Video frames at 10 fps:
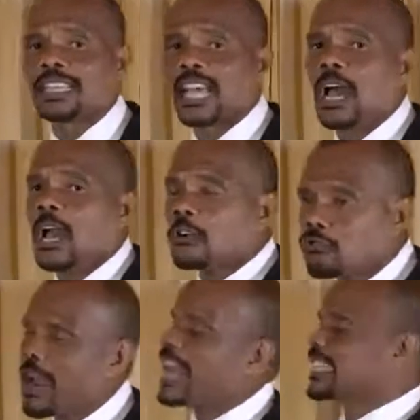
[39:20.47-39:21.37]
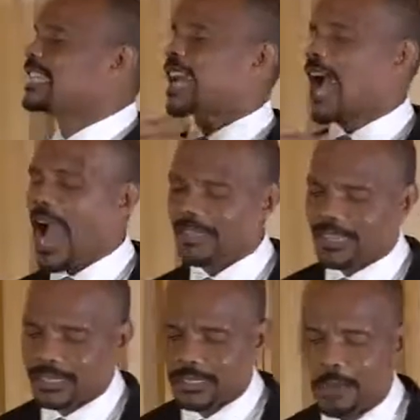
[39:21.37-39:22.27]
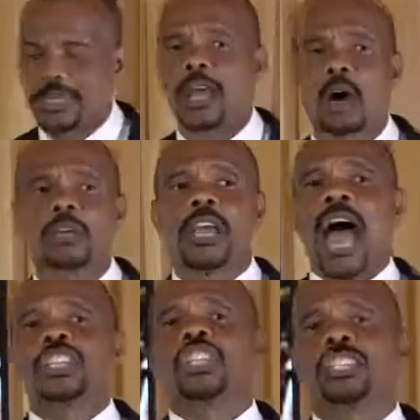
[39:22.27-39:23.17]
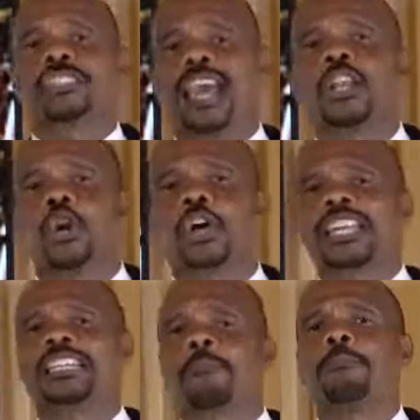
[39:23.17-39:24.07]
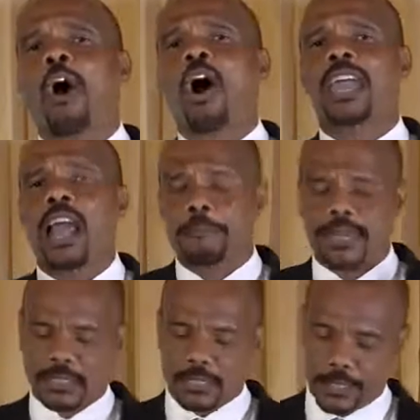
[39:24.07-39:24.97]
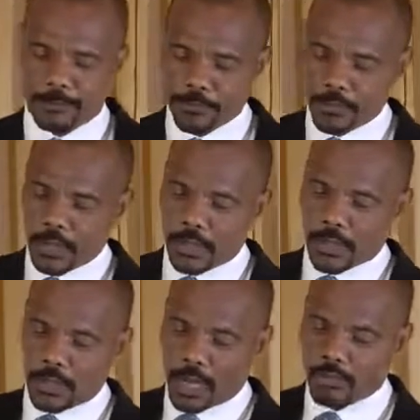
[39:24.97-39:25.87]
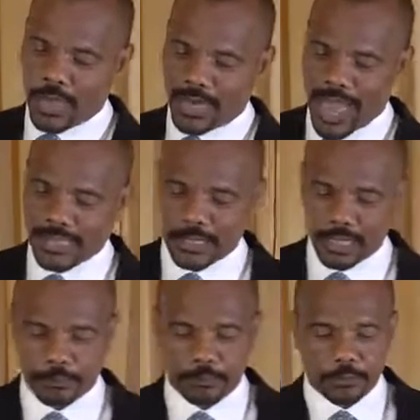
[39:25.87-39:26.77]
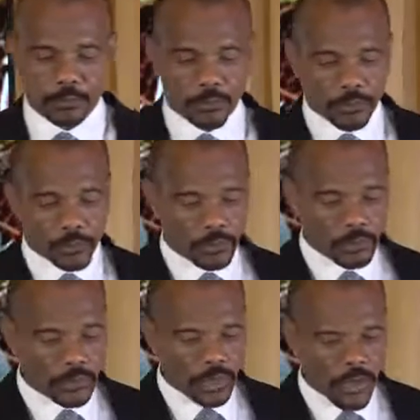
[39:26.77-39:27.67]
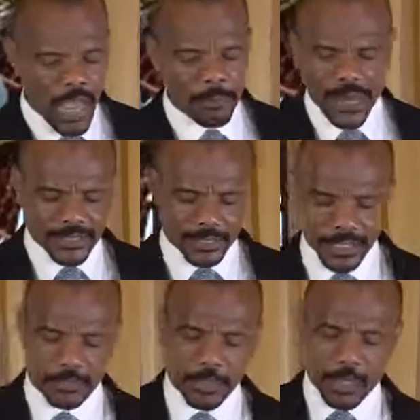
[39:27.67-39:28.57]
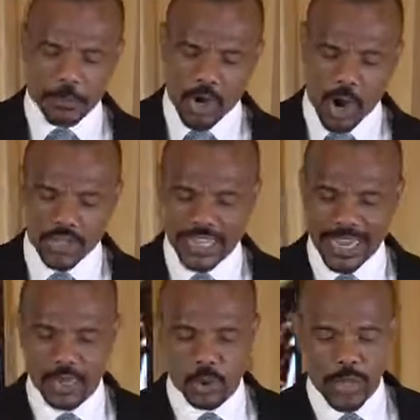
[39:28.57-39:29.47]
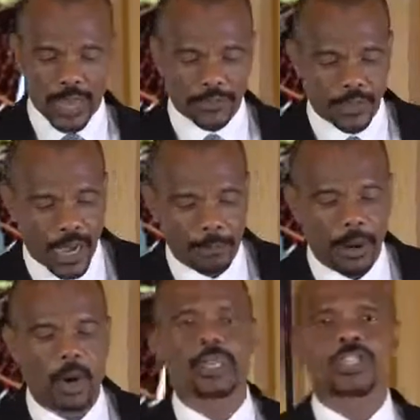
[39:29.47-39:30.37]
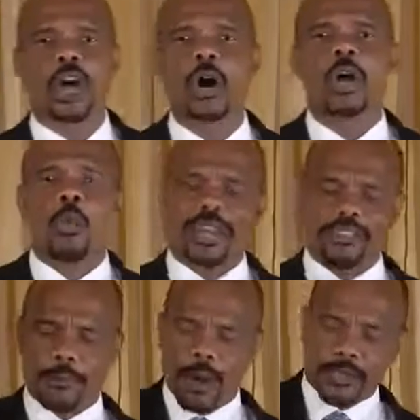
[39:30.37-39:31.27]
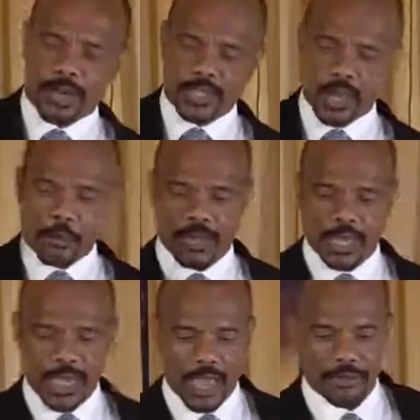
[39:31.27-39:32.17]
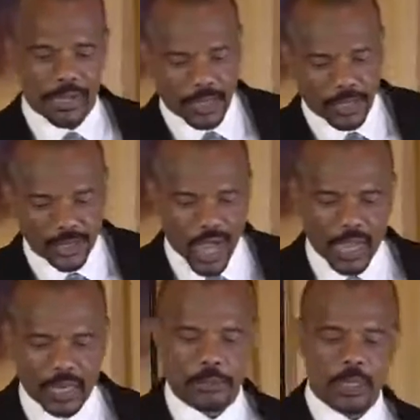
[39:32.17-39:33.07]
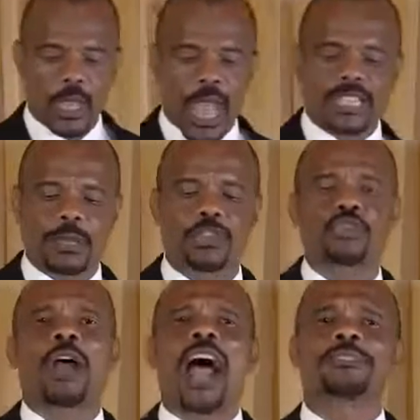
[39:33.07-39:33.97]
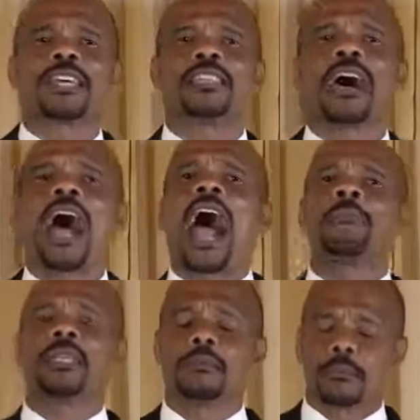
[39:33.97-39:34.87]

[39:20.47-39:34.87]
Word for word: a racing car that is coming down, and she's there looking at a boy helplessly, not realizing. Helplessly, because she cannot do anything about it. You know, what if a mother is up there in heaven and her son has been drafted in the army